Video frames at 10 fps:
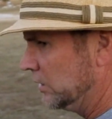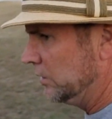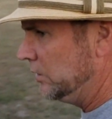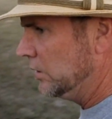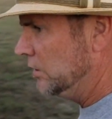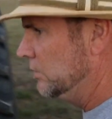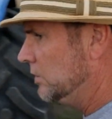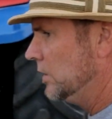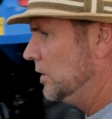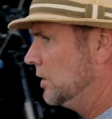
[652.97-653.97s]
you know,
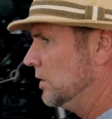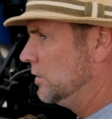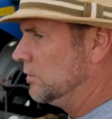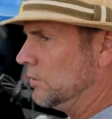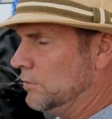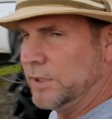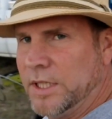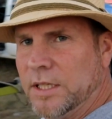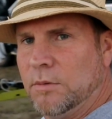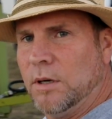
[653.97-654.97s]
we
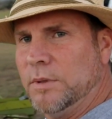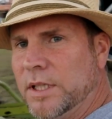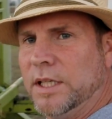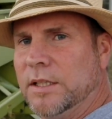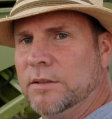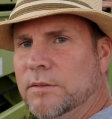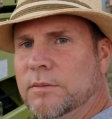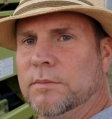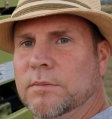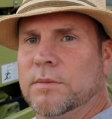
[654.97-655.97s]
get what we get.
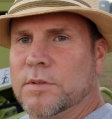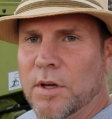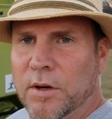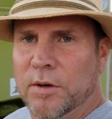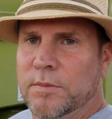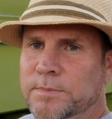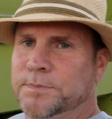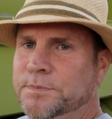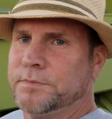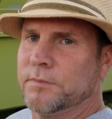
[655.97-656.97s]
So,
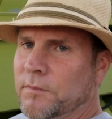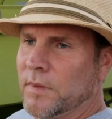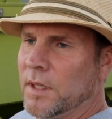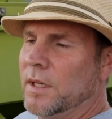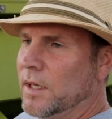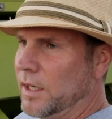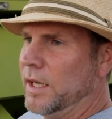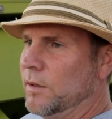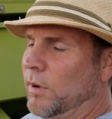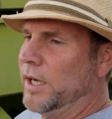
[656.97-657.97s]

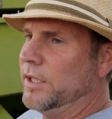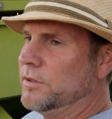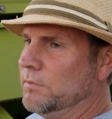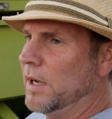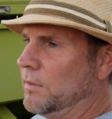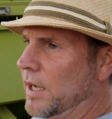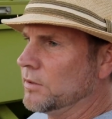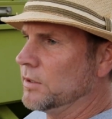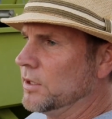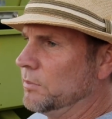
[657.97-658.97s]
anyways, maybe that
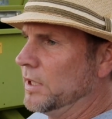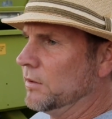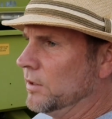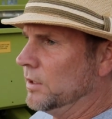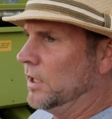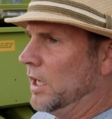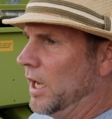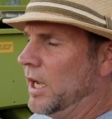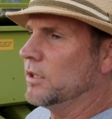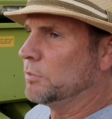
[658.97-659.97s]
was a little bit of
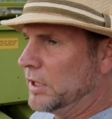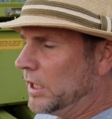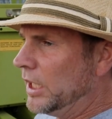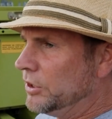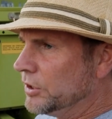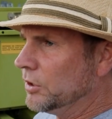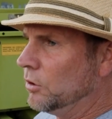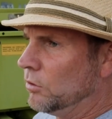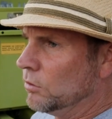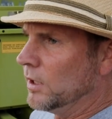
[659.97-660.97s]
explanation
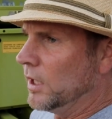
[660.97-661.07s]
on